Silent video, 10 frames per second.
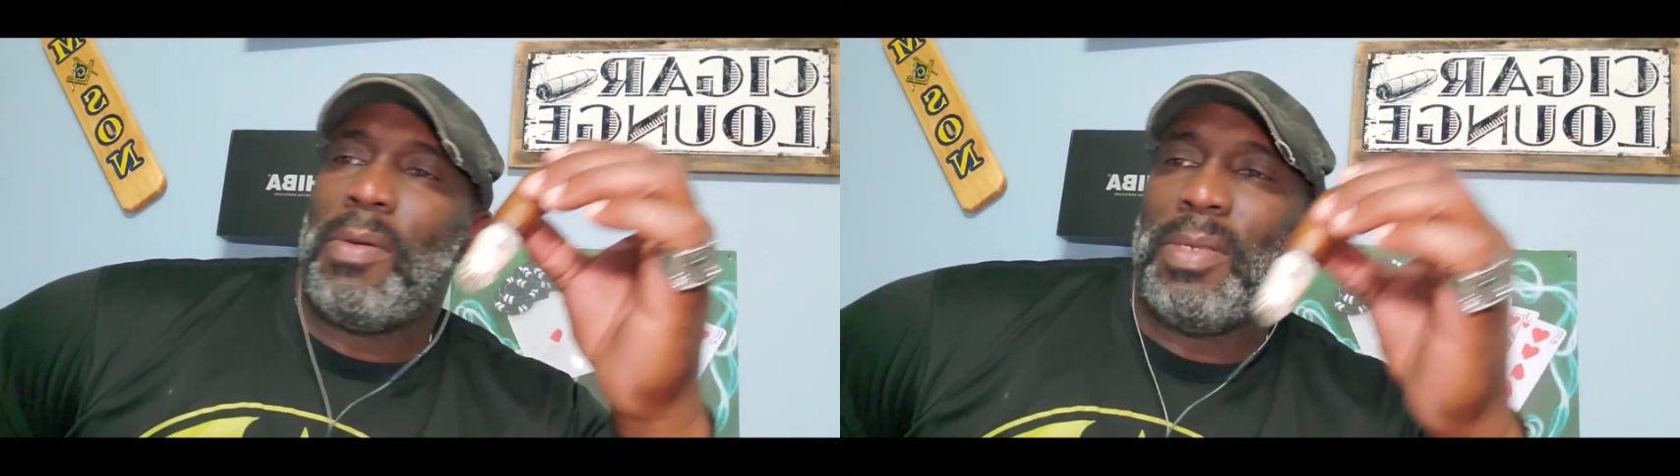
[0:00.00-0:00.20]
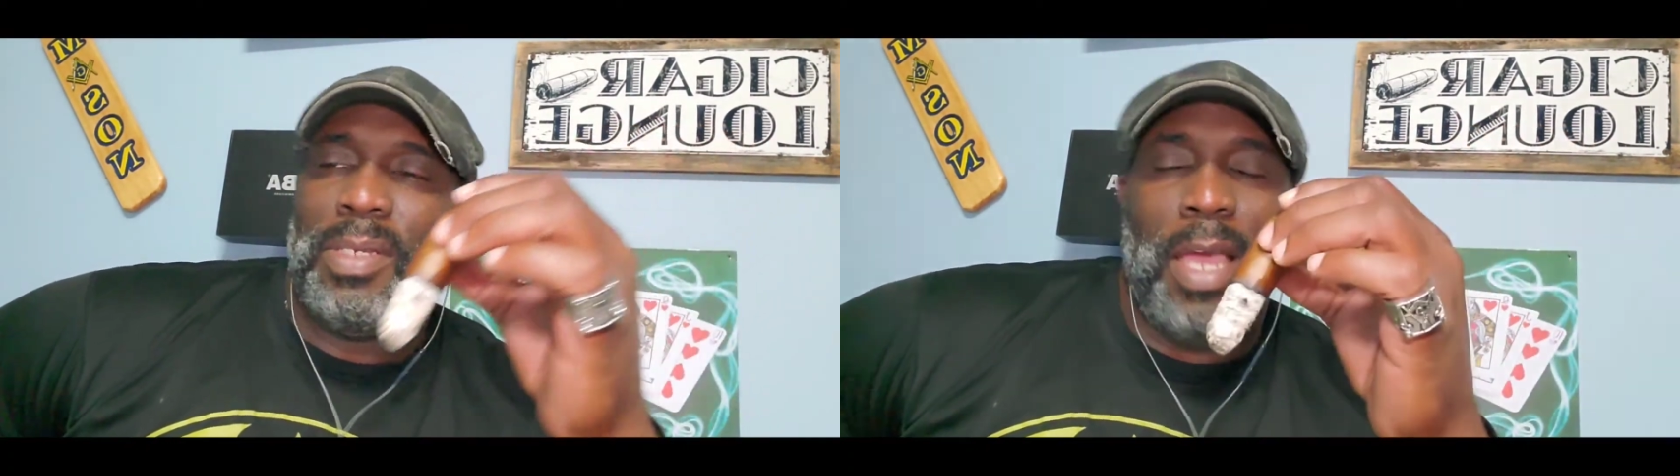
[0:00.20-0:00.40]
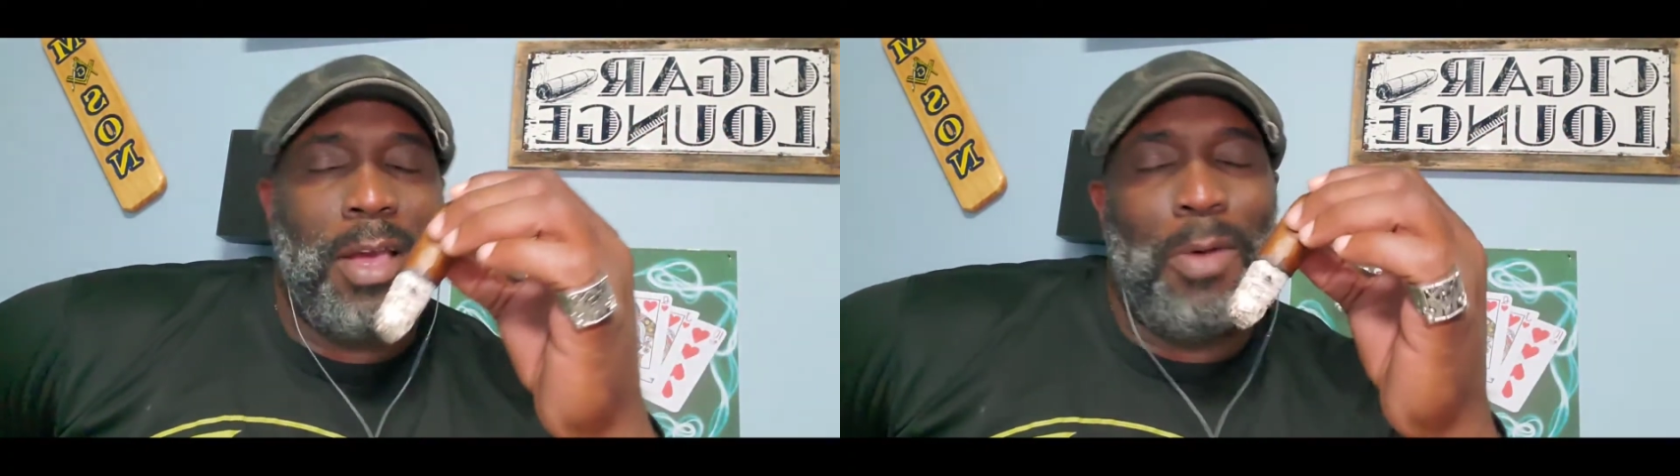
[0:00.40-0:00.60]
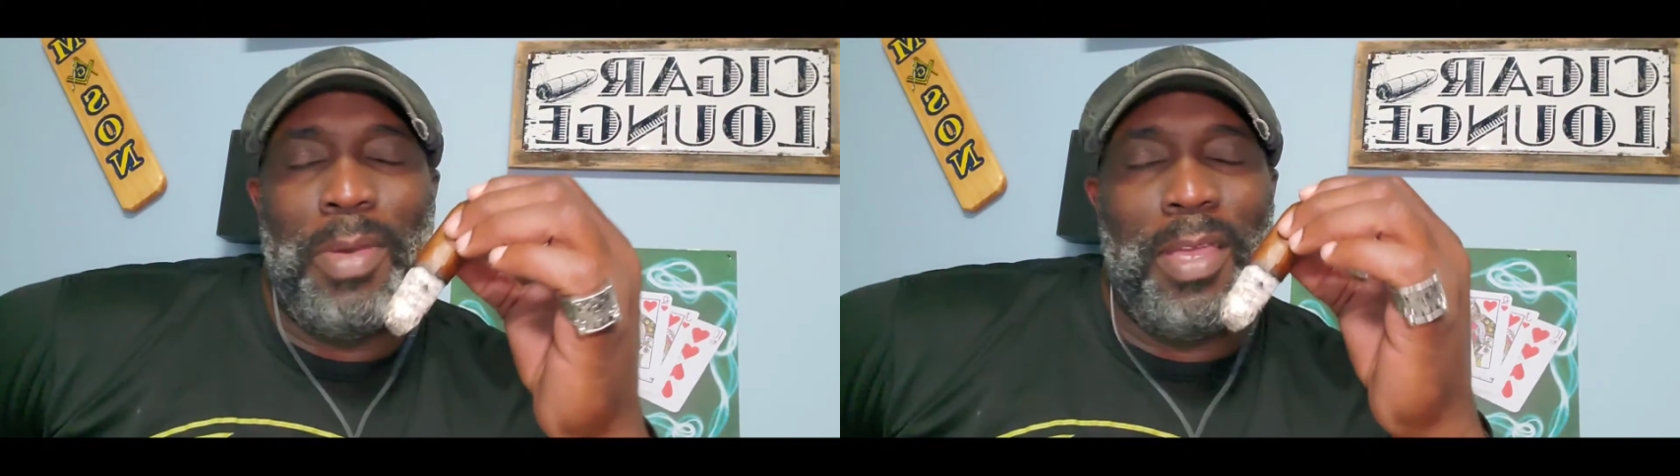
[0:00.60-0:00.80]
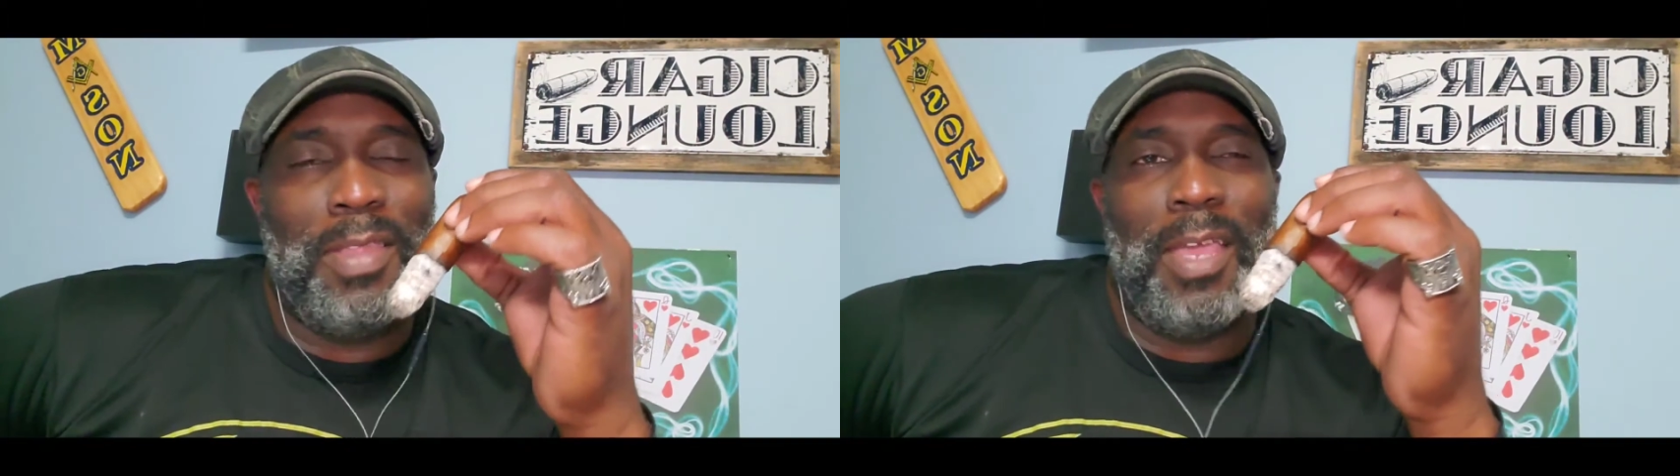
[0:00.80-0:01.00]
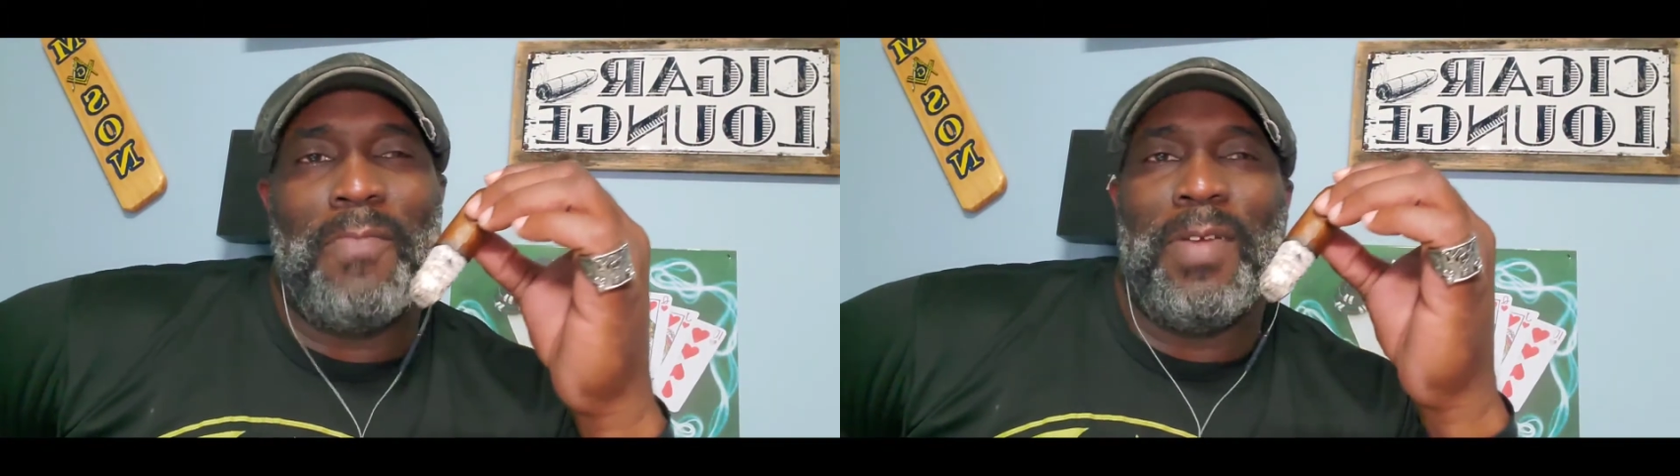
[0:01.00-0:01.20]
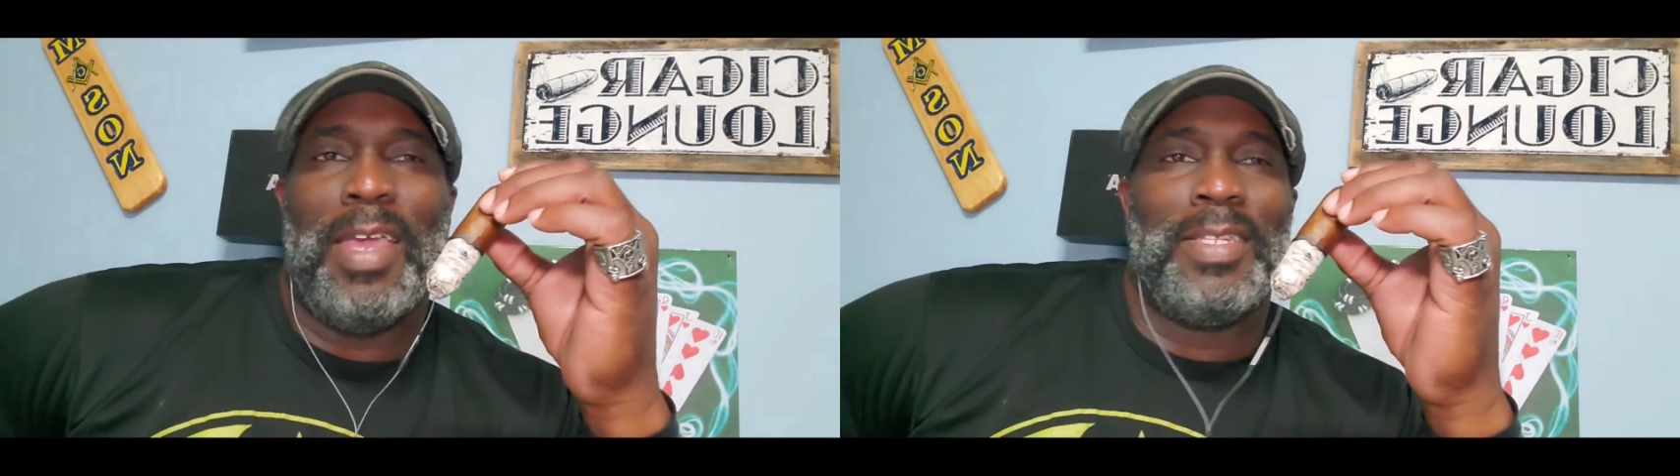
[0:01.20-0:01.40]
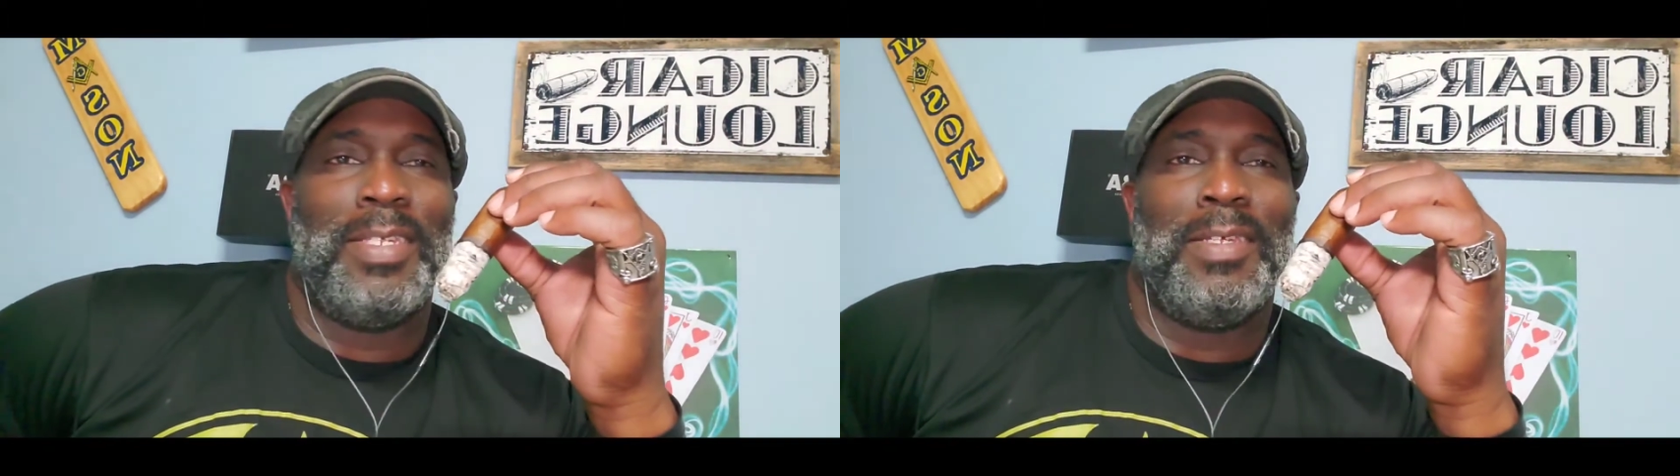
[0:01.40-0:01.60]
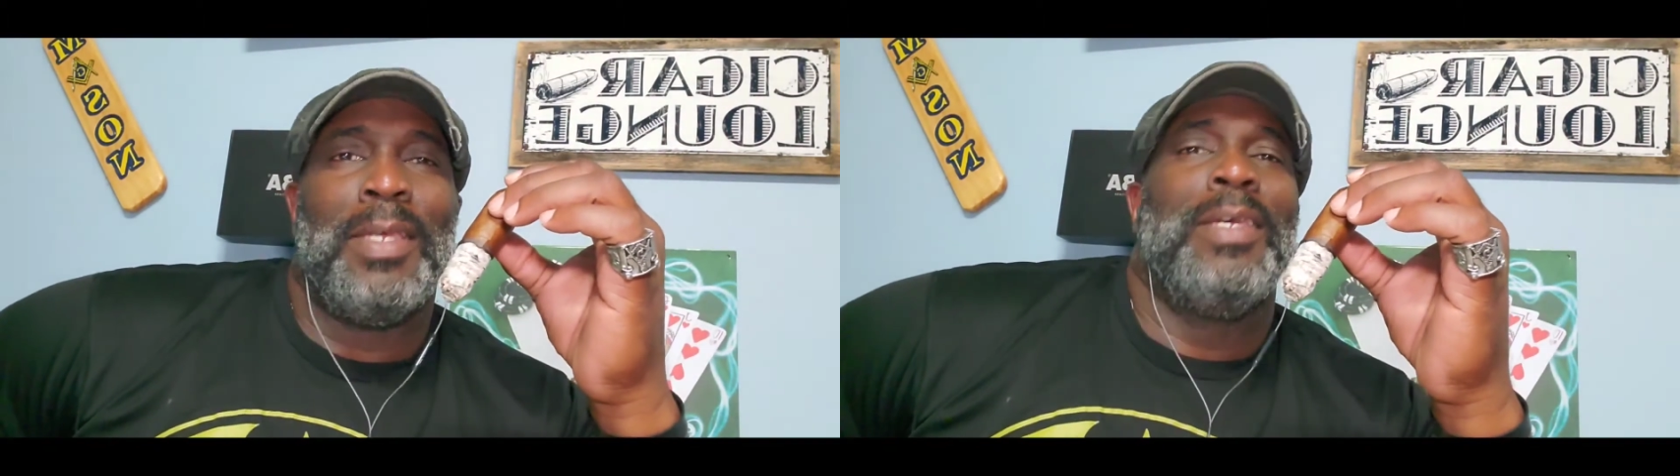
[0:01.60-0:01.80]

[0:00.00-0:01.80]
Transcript: It's not gonna be anything fancy,